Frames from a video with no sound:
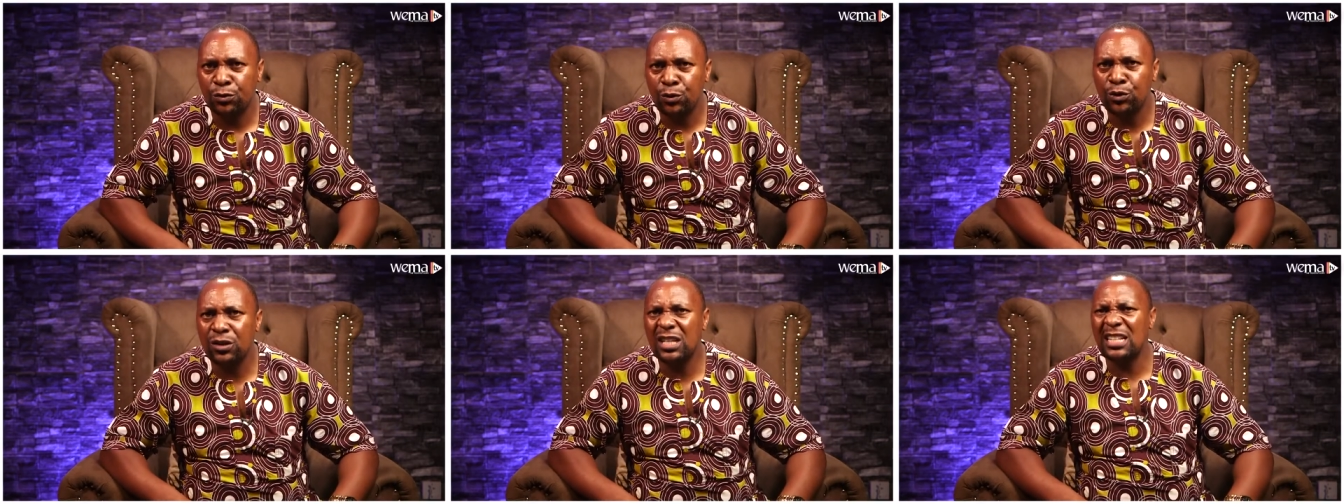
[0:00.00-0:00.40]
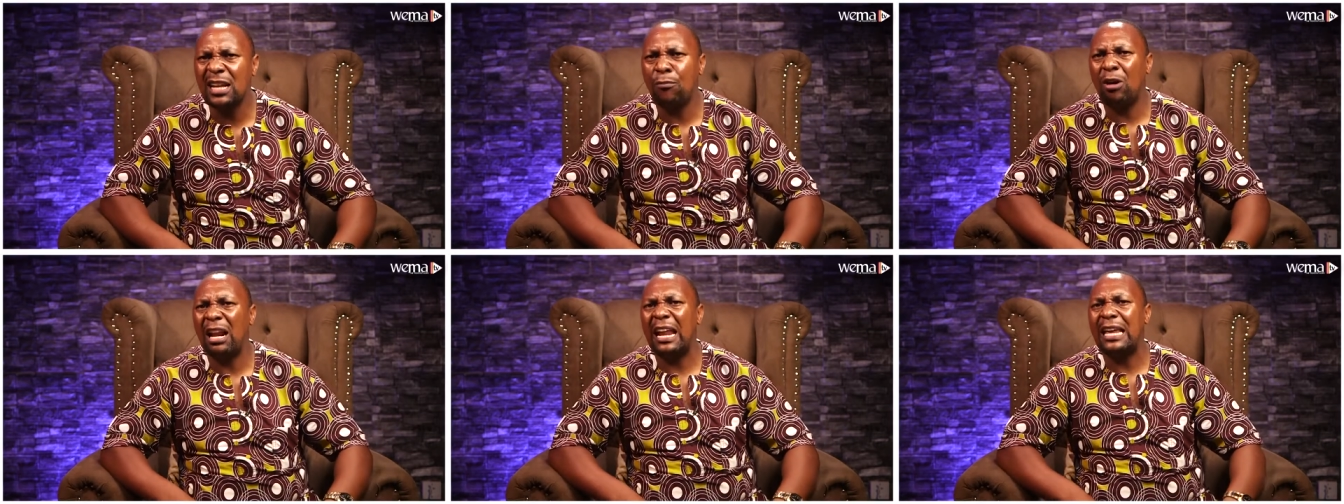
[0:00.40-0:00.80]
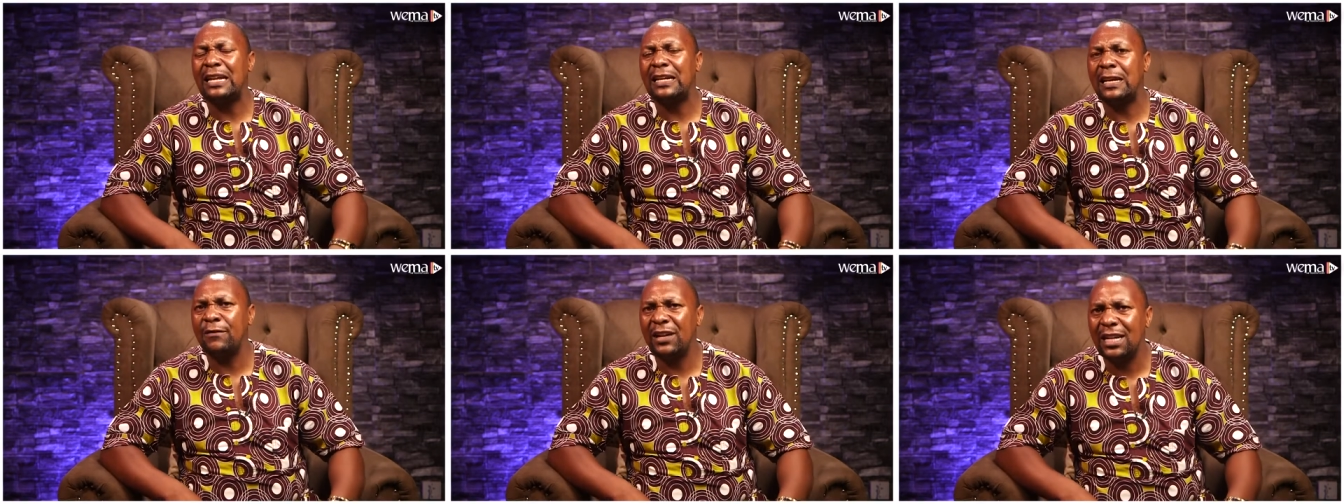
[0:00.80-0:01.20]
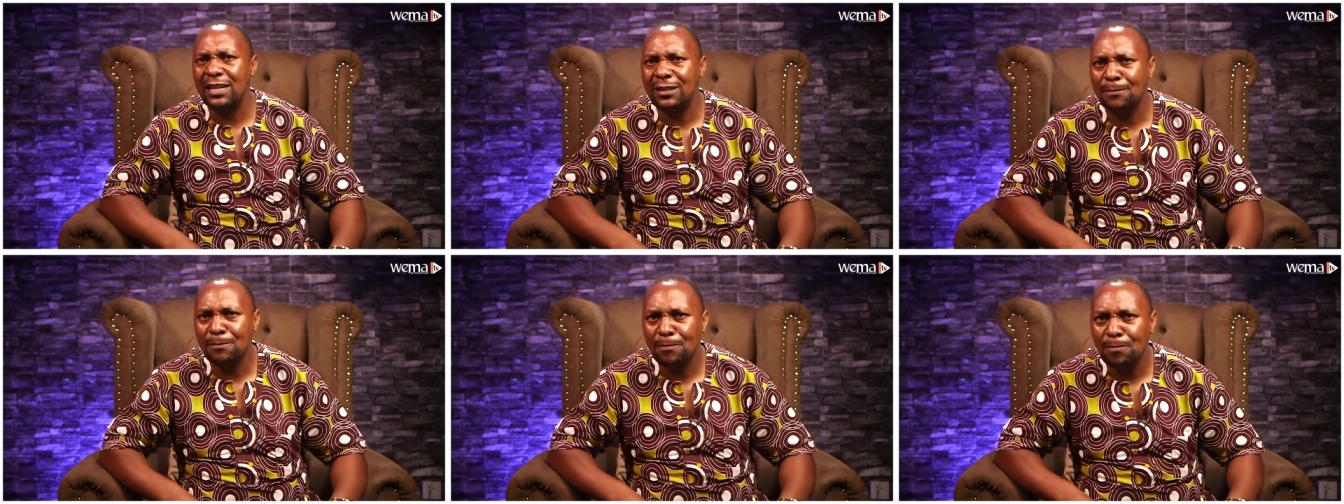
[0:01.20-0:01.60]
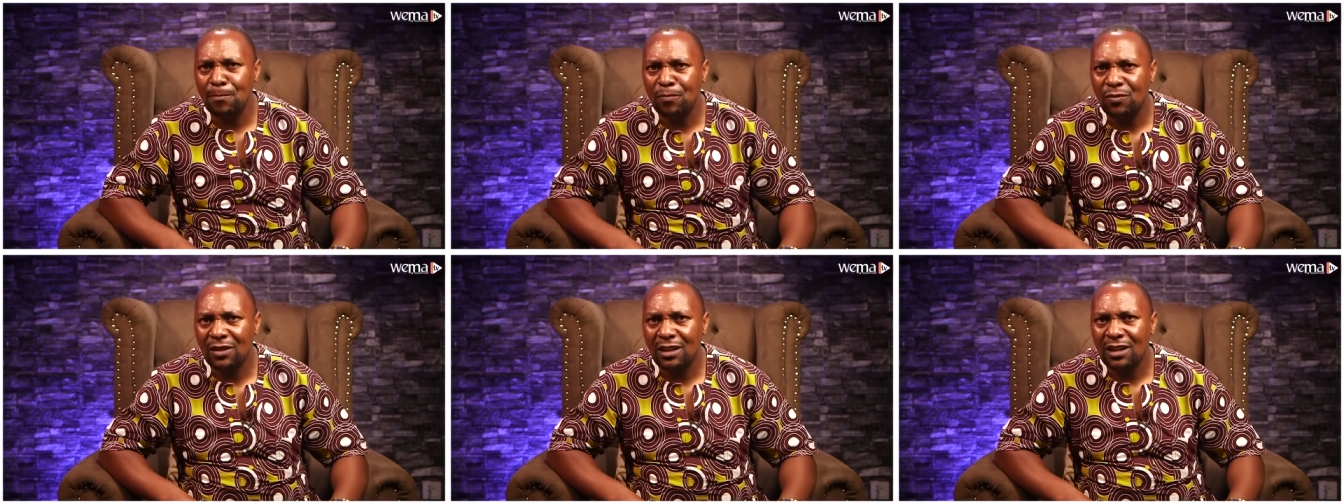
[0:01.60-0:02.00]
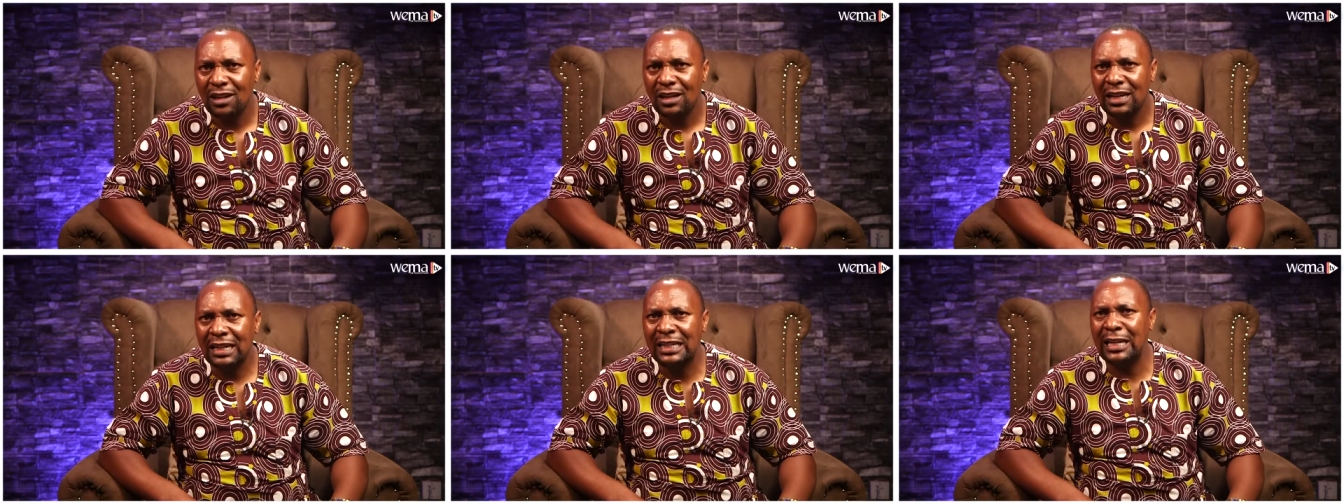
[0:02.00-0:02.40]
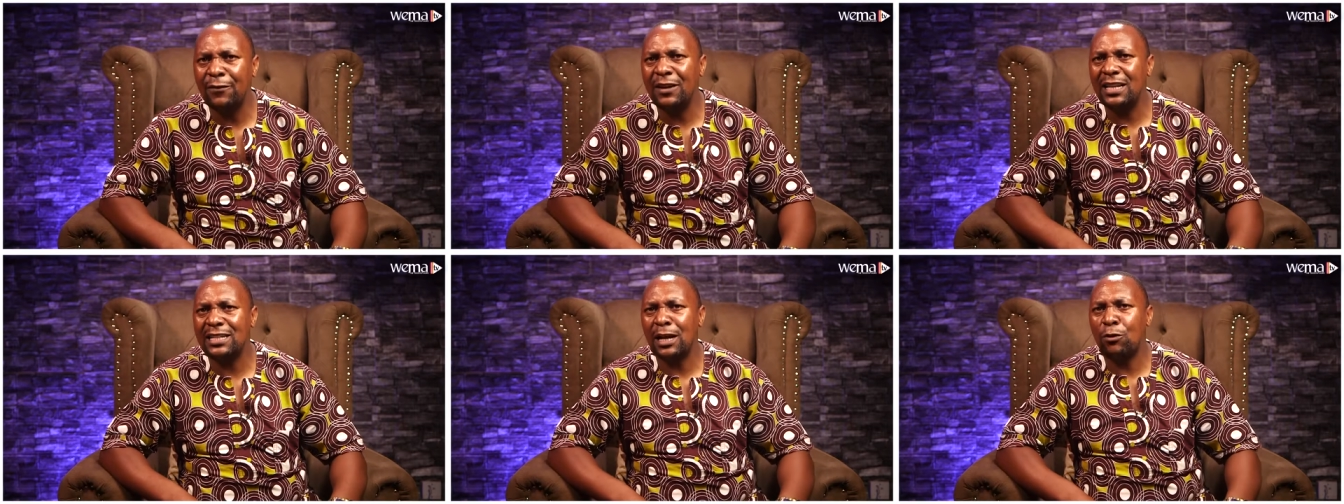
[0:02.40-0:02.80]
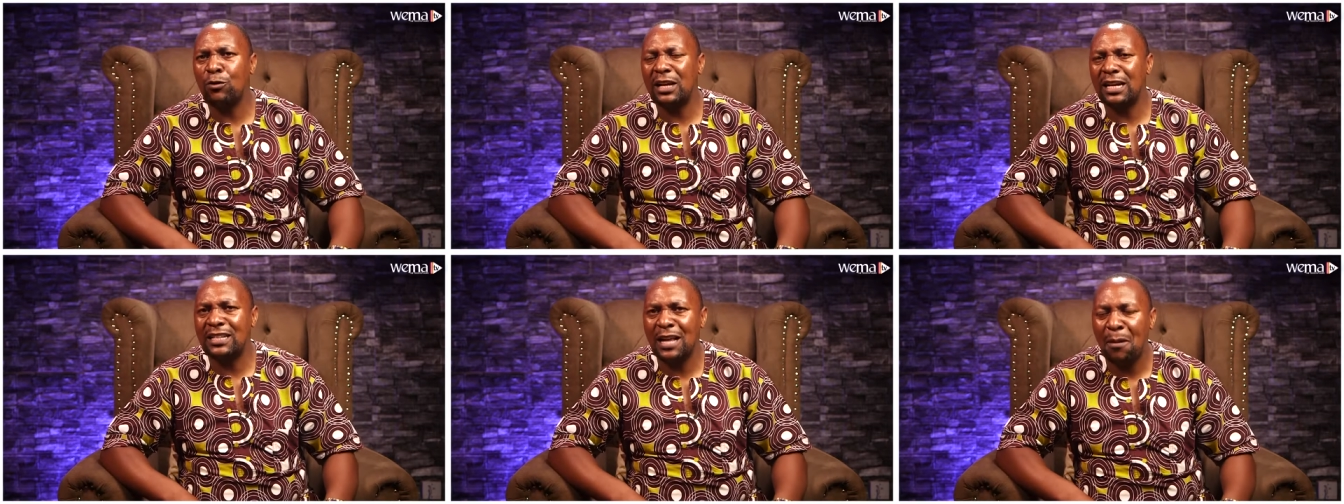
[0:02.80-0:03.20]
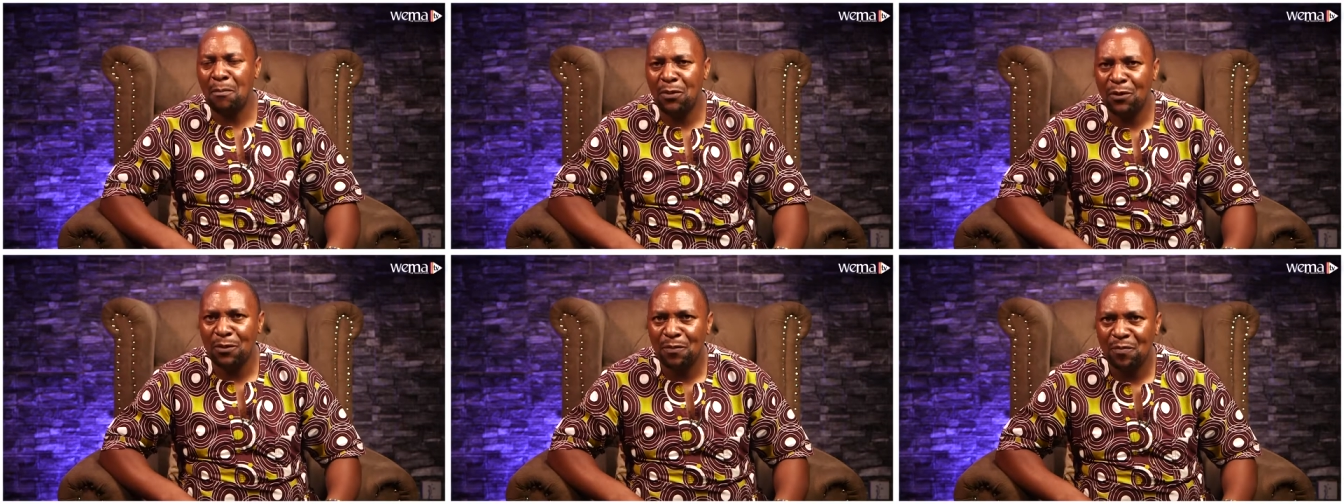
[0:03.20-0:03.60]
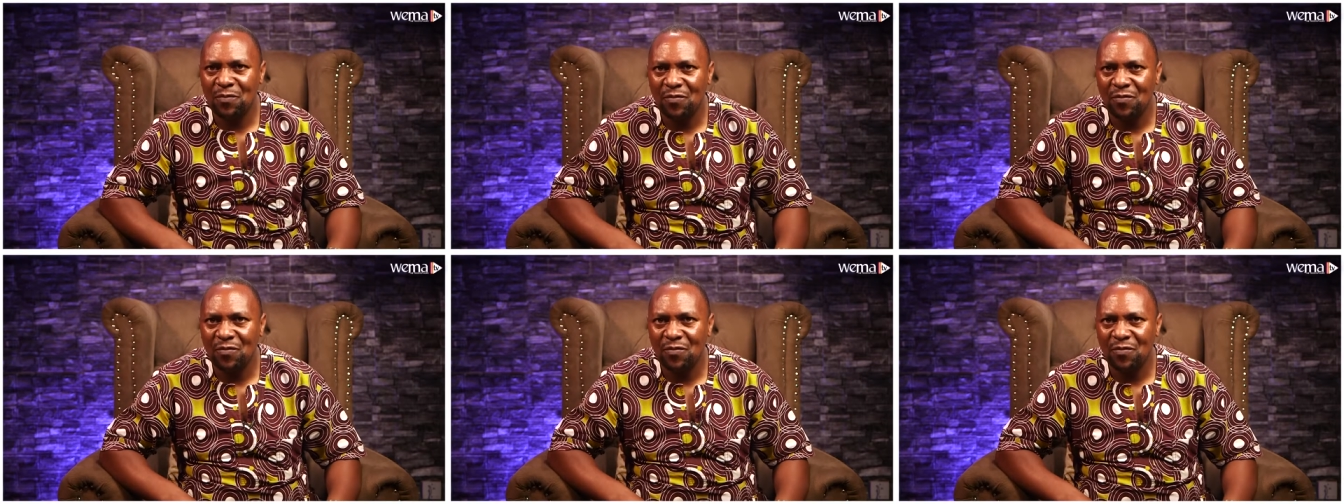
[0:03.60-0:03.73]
You see someone like David. David is a good example.